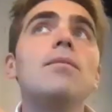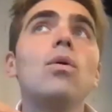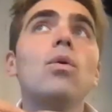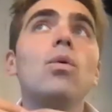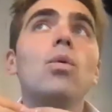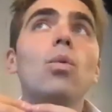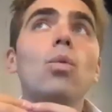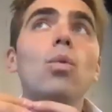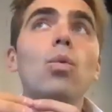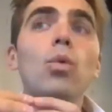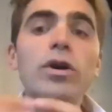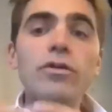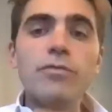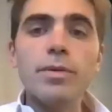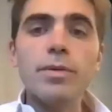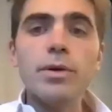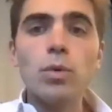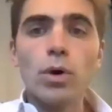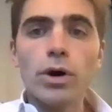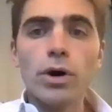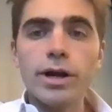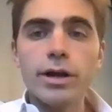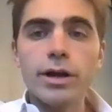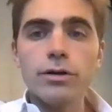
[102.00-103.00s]
we've been
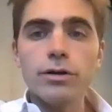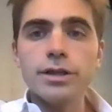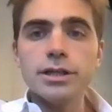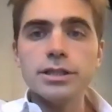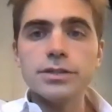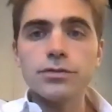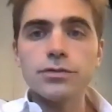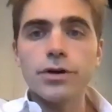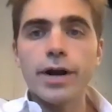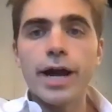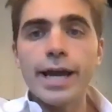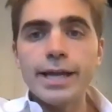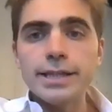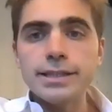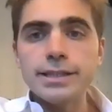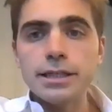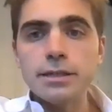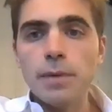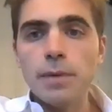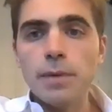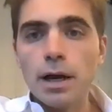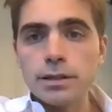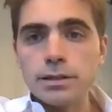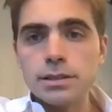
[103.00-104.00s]
working on this for 18
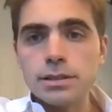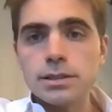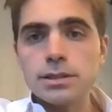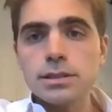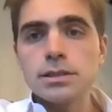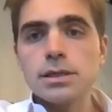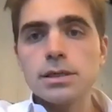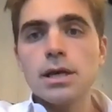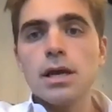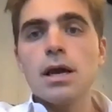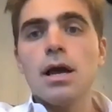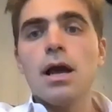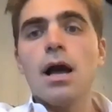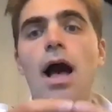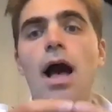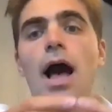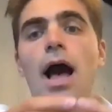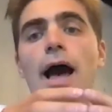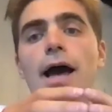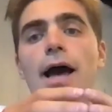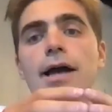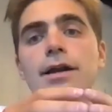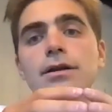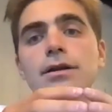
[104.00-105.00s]
months.
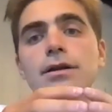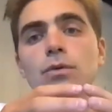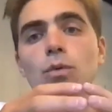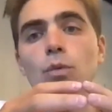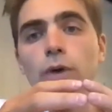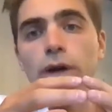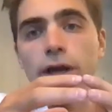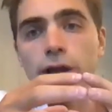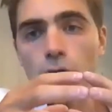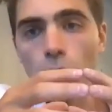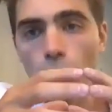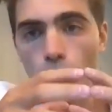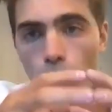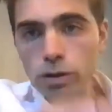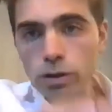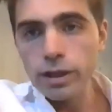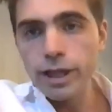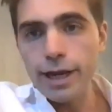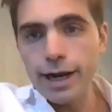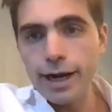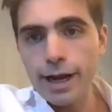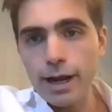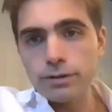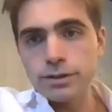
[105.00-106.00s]
And we
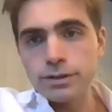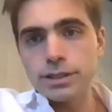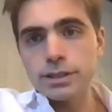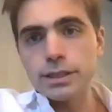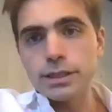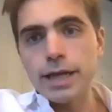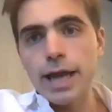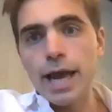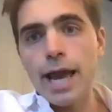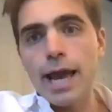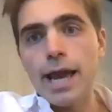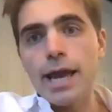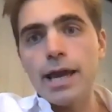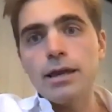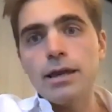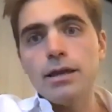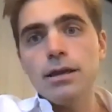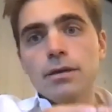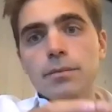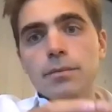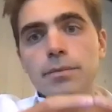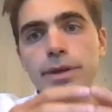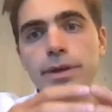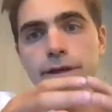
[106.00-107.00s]
only announced today
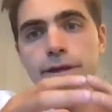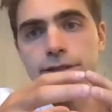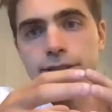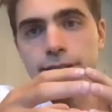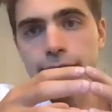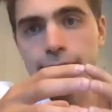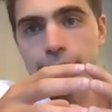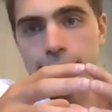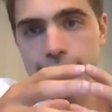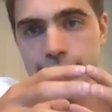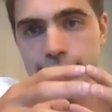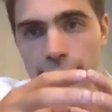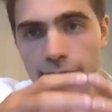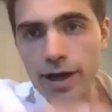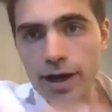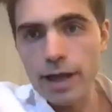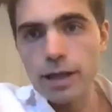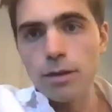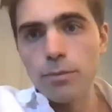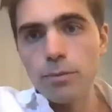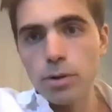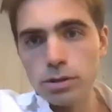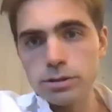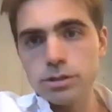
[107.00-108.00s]
because it is
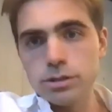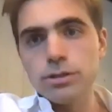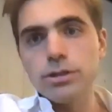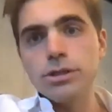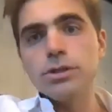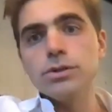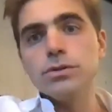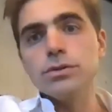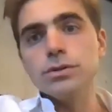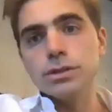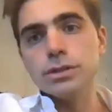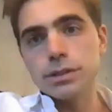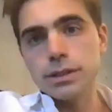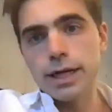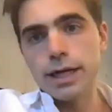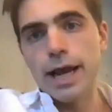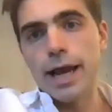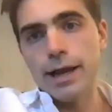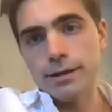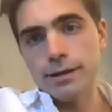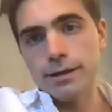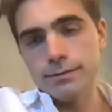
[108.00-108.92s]
available to use today.